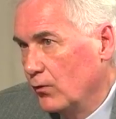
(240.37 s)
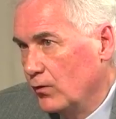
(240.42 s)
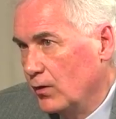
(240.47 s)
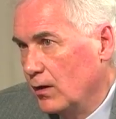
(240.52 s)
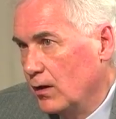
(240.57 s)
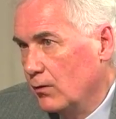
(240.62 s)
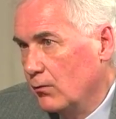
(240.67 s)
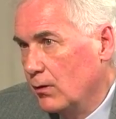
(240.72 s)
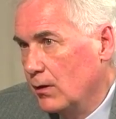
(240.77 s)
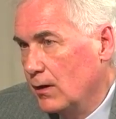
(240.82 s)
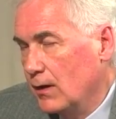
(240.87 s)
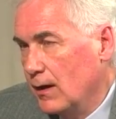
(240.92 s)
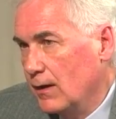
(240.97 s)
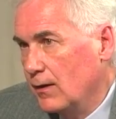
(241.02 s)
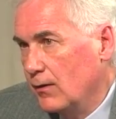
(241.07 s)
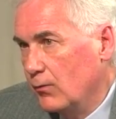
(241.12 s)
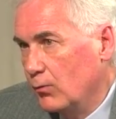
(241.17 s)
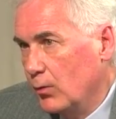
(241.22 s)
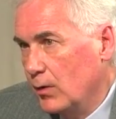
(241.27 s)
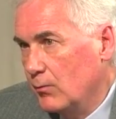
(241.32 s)

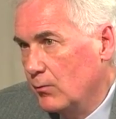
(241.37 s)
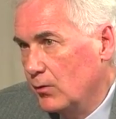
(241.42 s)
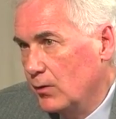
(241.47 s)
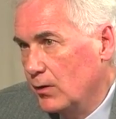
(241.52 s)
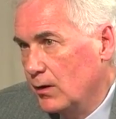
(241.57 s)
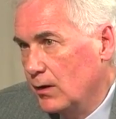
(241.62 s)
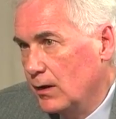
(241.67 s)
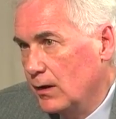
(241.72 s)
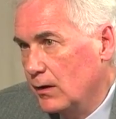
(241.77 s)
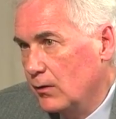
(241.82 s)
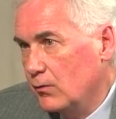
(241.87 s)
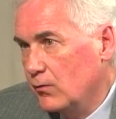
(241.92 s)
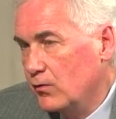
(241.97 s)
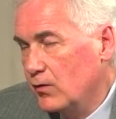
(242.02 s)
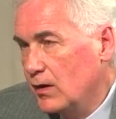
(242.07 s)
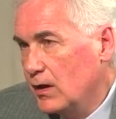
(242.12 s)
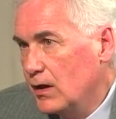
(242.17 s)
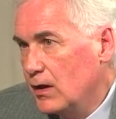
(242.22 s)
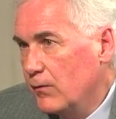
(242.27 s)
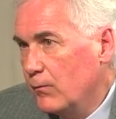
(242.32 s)
193 million acres,
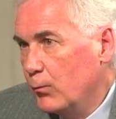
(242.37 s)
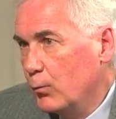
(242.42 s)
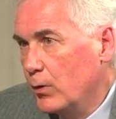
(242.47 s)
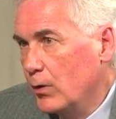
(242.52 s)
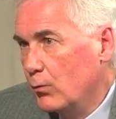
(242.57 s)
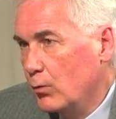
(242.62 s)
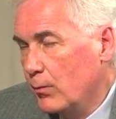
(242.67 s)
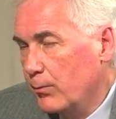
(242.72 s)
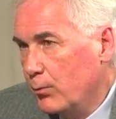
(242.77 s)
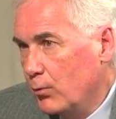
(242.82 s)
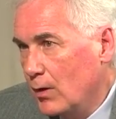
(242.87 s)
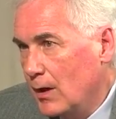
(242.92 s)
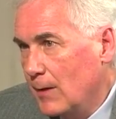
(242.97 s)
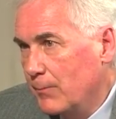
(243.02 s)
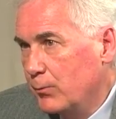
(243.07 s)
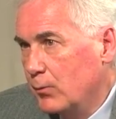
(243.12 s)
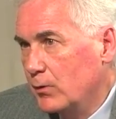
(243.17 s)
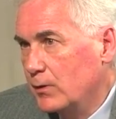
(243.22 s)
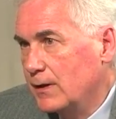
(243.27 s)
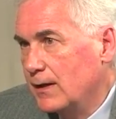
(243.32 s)
if we were
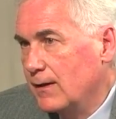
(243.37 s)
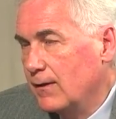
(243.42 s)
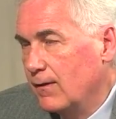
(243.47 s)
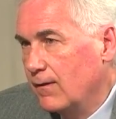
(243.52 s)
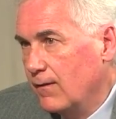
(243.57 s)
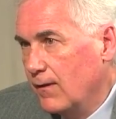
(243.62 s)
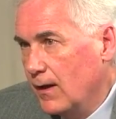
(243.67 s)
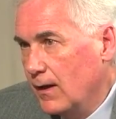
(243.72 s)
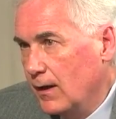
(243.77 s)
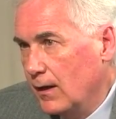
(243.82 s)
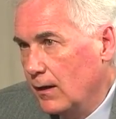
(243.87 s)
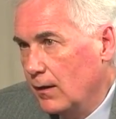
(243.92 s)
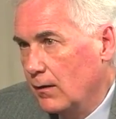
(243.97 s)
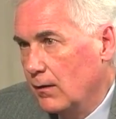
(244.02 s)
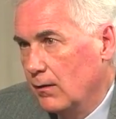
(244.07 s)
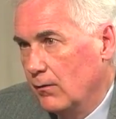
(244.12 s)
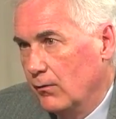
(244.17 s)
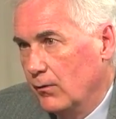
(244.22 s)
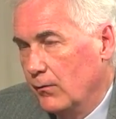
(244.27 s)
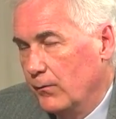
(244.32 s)
properly thinning
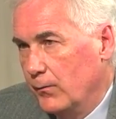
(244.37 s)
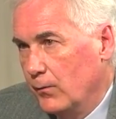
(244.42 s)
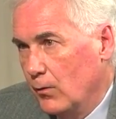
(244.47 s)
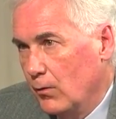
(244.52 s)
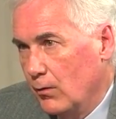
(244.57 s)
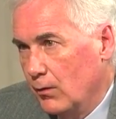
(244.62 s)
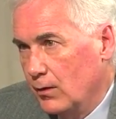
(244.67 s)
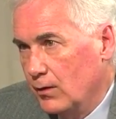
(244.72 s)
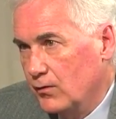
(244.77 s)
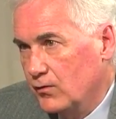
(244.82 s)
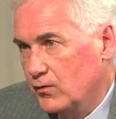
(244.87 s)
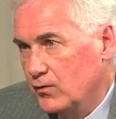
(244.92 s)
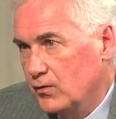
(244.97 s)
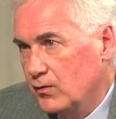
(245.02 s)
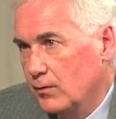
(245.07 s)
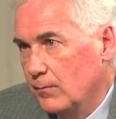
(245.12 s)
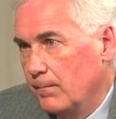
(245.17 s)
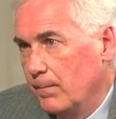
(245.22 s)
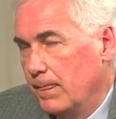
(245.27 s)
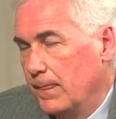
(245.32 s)
the forests
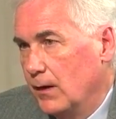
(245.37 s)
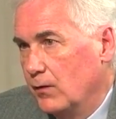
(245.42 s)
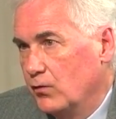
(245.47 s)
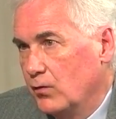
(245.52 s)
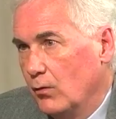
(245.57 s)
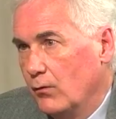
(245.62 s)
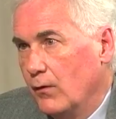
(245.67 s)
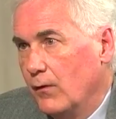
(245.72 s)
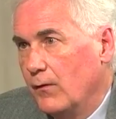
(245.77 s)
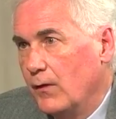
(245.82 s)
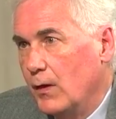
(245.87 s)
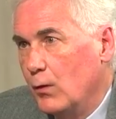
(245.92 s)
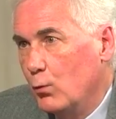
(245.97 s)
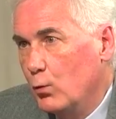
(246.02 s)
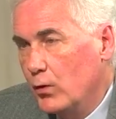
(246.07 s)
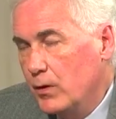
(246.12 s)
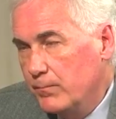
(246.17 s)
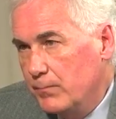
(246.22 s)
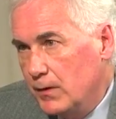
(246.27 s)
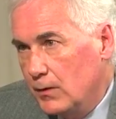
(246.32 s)
so that they
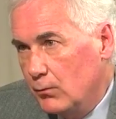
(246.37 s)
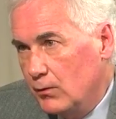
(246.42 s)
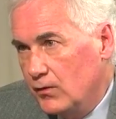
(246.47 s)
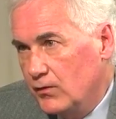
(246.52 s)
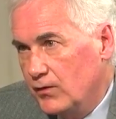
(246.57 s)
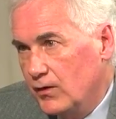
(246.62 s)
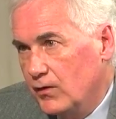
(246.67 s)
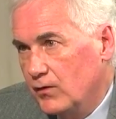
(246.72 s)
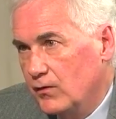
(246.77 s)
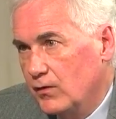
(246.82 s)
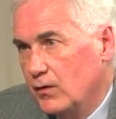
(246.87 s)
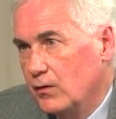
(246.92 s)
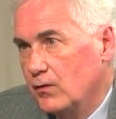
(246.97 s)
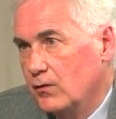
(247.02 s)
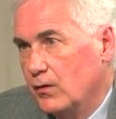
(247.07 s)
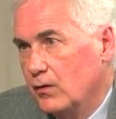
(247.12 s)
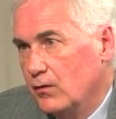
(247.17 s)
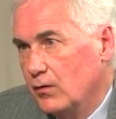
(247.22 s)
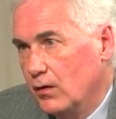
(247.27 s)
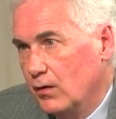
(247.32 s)
would be
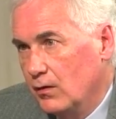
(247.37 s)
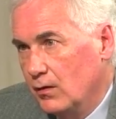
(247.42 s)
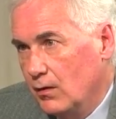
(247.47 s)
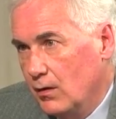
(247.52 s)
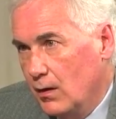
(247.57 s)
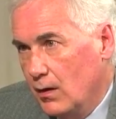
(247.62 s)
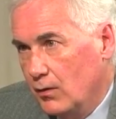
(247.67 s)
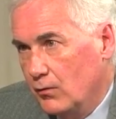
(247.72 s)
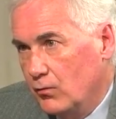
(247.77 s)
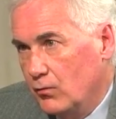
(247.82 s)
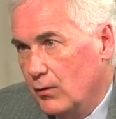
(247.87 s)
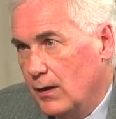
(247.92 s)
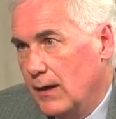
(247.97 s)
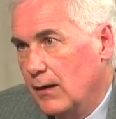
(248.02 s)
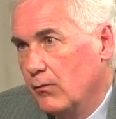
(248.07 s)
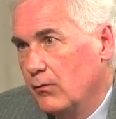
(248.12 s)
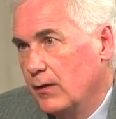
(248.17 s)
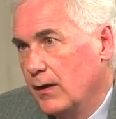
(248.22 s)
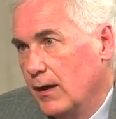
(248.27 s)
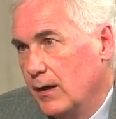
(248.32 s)
resistant to uh,
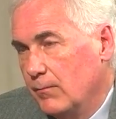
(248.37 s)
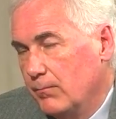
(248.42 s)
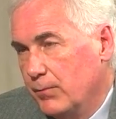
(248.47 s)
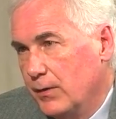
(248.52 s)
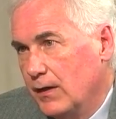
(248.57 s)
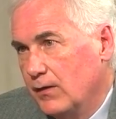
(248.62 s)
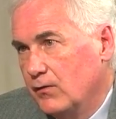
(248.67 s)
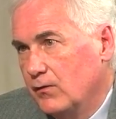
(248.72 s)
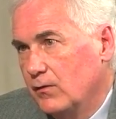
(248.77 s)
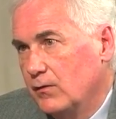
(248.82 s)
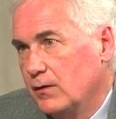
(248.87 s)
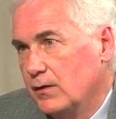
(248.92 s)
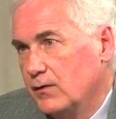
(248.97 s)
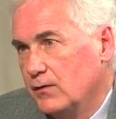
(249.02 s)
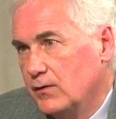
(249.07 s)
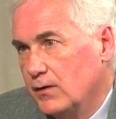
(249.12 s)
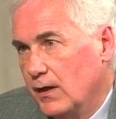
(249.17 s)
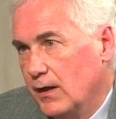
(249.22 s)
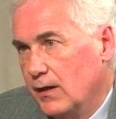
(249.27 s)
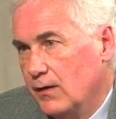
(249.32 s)
drought and
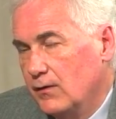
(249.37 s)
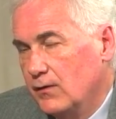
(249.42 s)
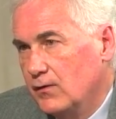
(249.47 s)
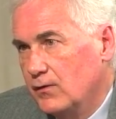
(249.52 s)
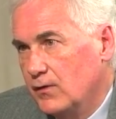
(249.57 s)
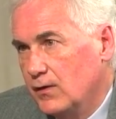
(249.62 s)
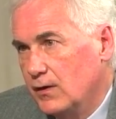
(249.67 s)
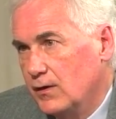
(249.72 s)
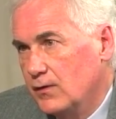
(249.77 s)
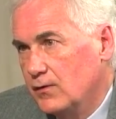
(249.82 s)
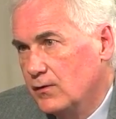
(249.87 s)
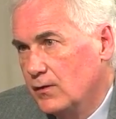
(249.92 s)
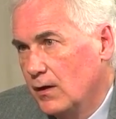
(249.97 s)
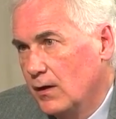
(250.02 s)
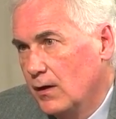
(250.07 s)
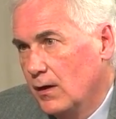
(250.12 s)
pestilence and disease,